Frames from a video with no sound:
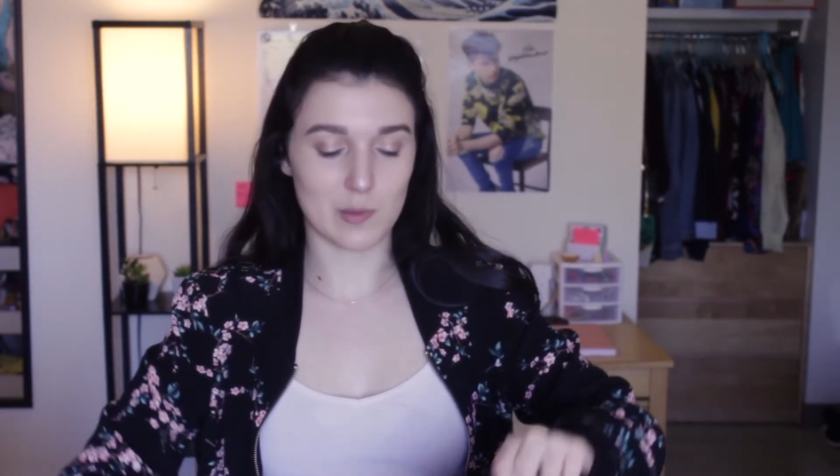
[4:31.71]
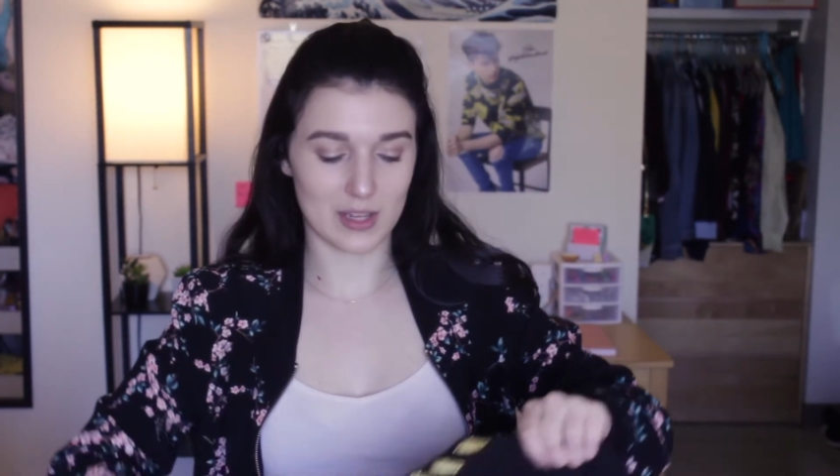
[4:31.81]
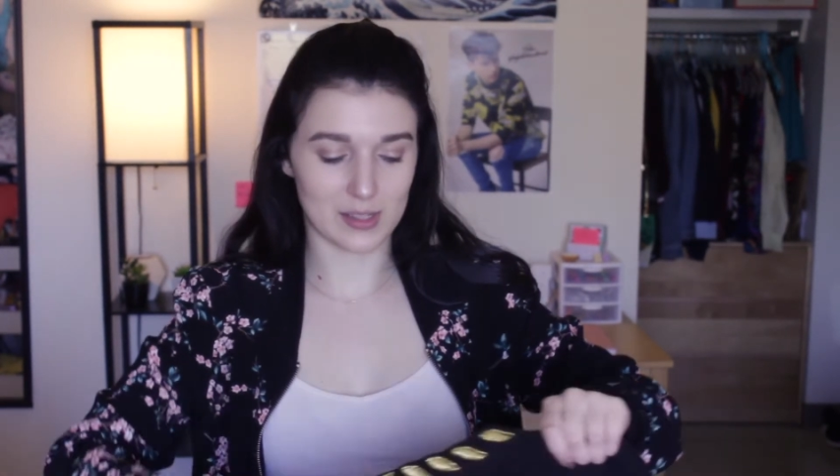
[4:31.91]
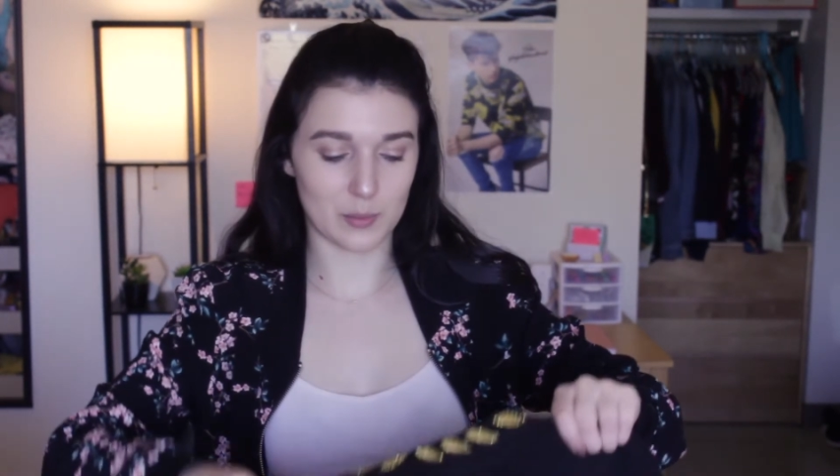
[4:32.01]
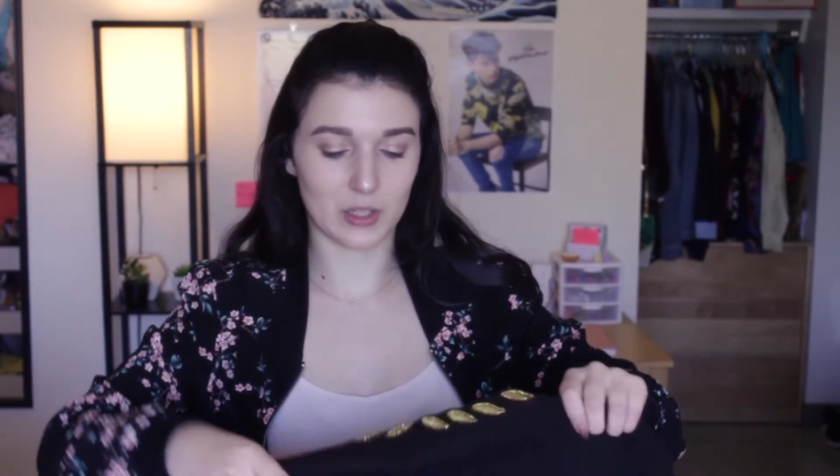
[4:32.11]

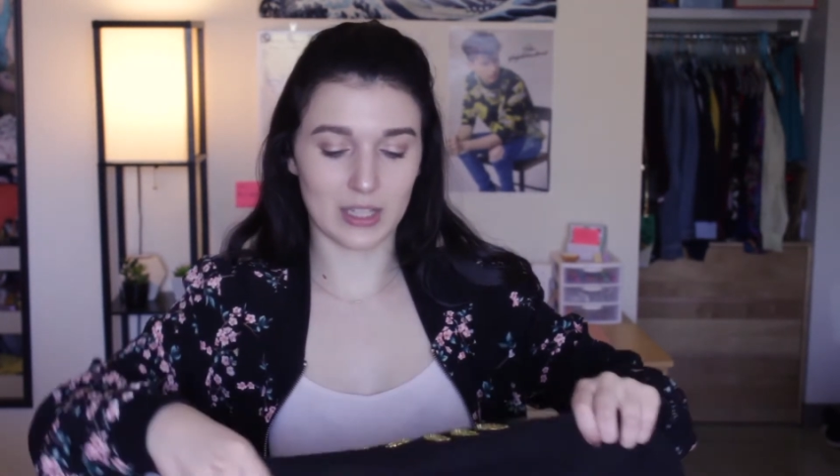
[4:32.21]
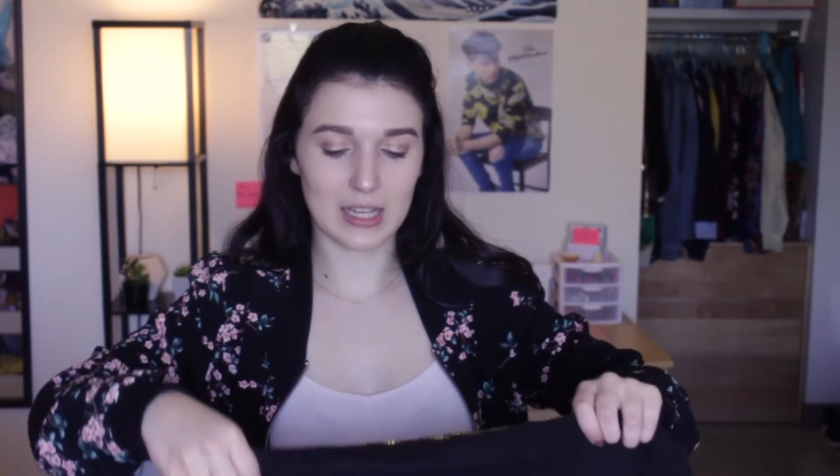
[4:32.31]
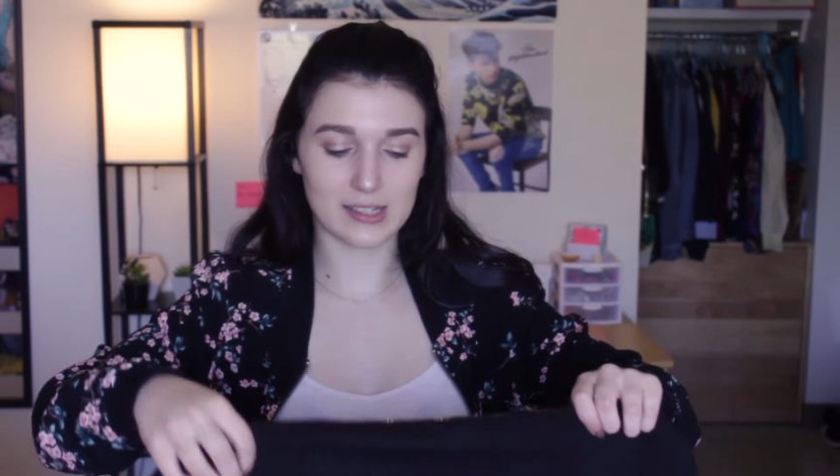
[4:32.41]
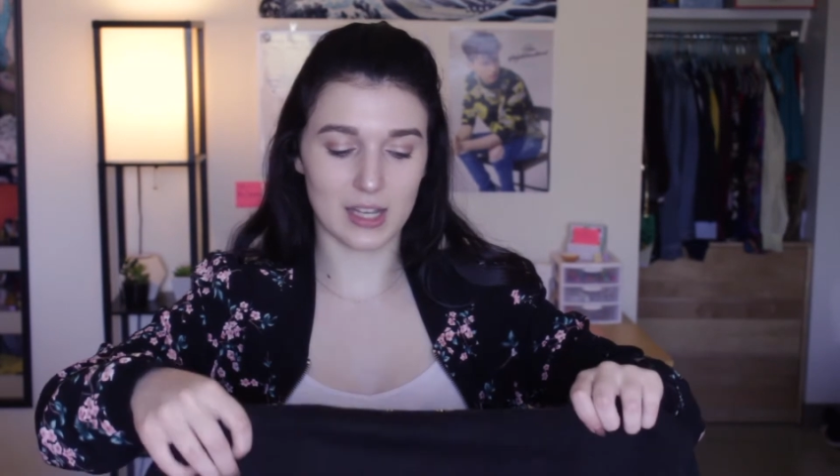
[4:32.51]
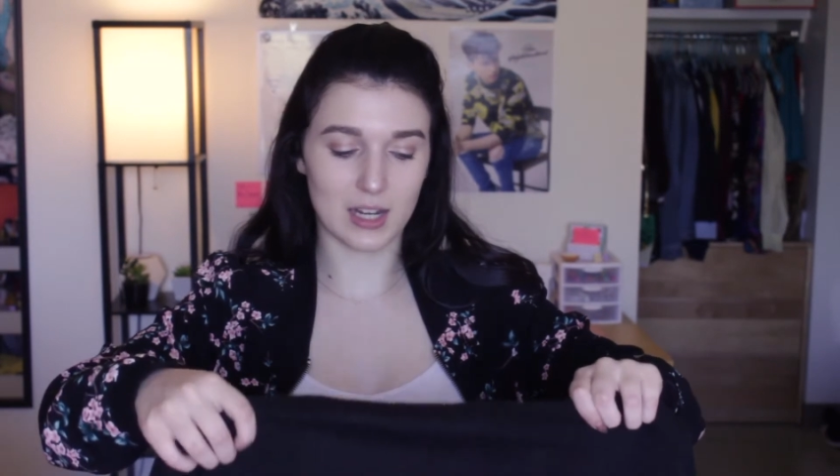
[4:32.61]
because I'm really
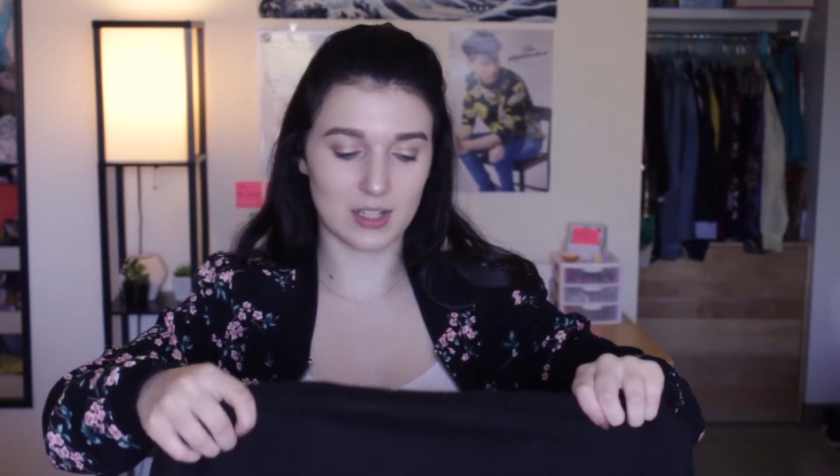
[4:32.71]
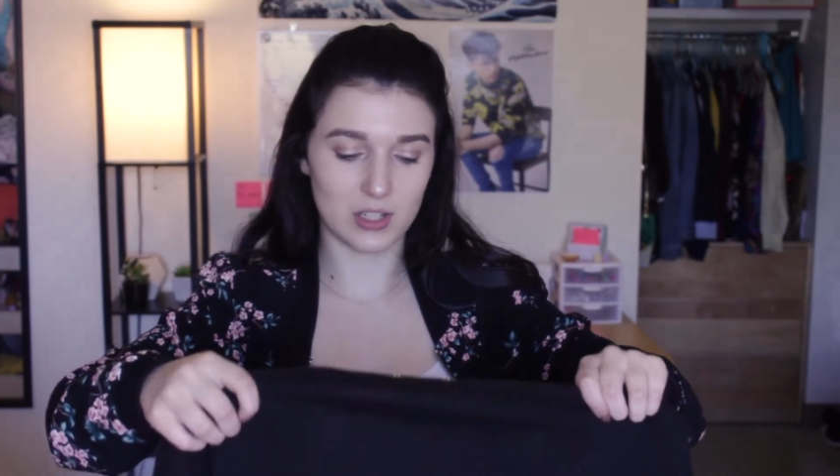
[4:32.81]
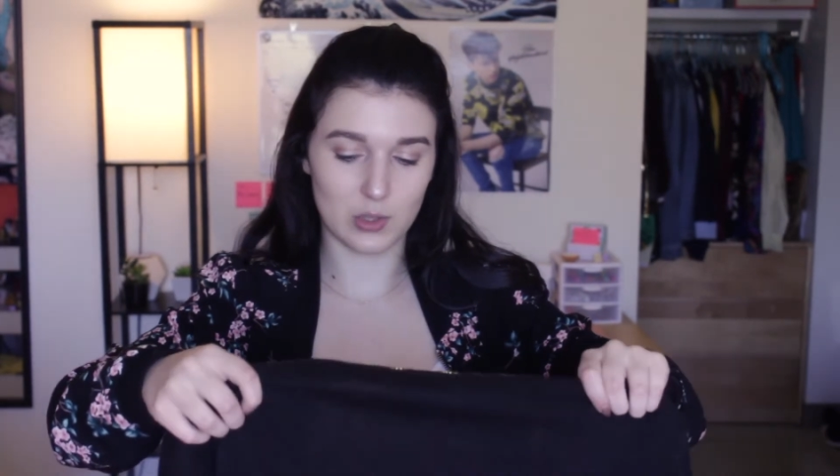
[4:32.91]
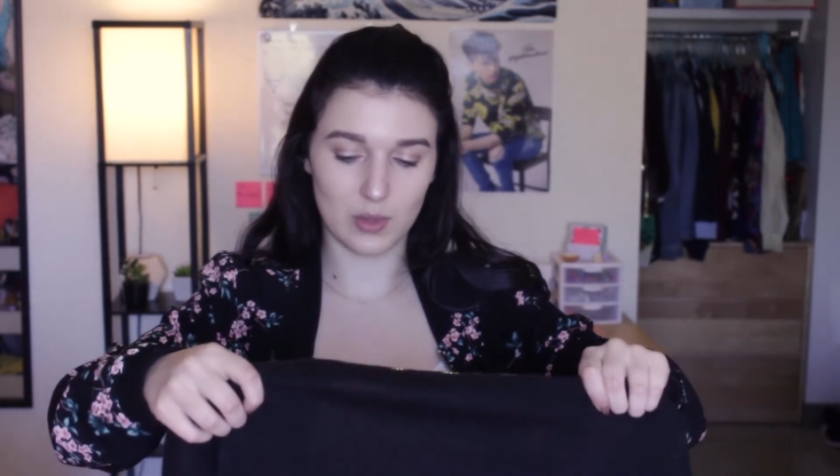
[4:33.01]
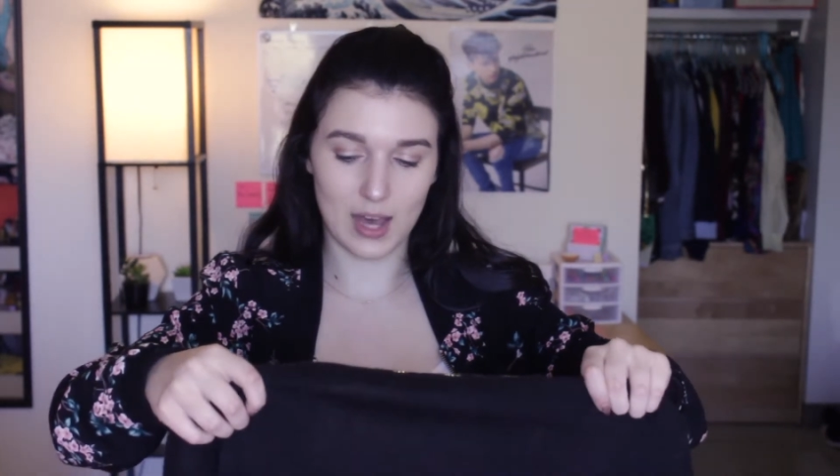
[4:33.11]
excited
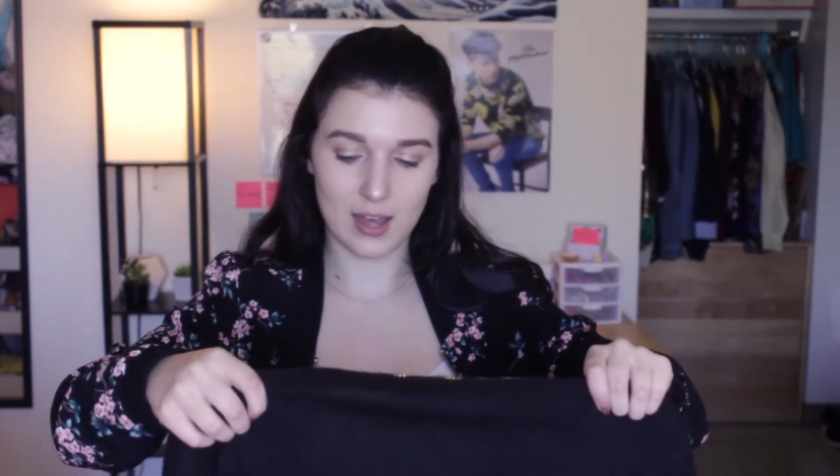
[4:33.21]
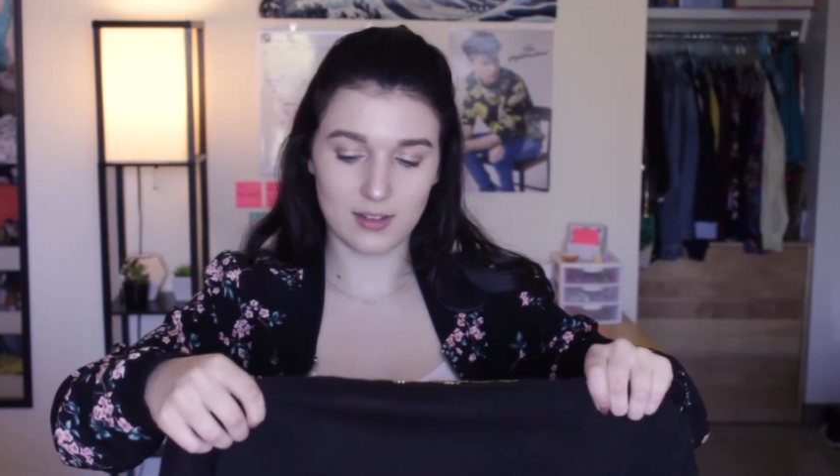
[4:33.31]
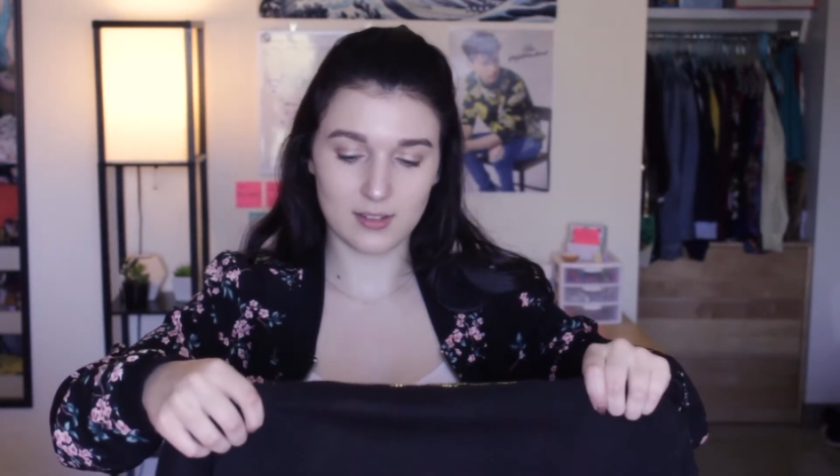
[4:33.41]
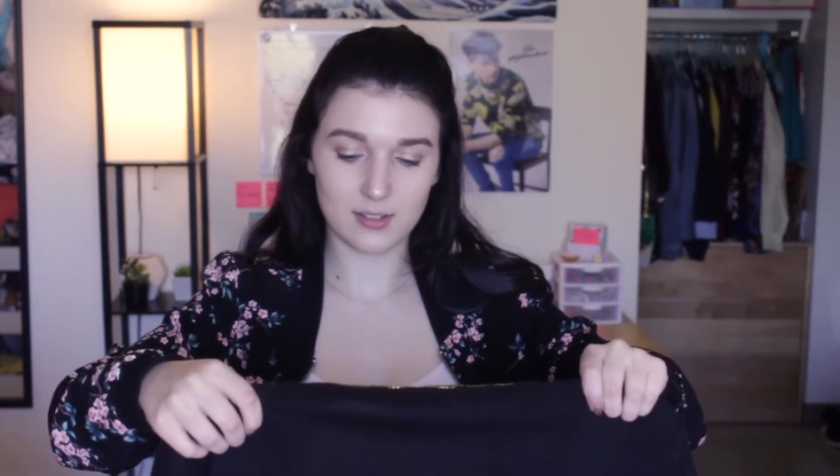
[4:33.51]
to do that.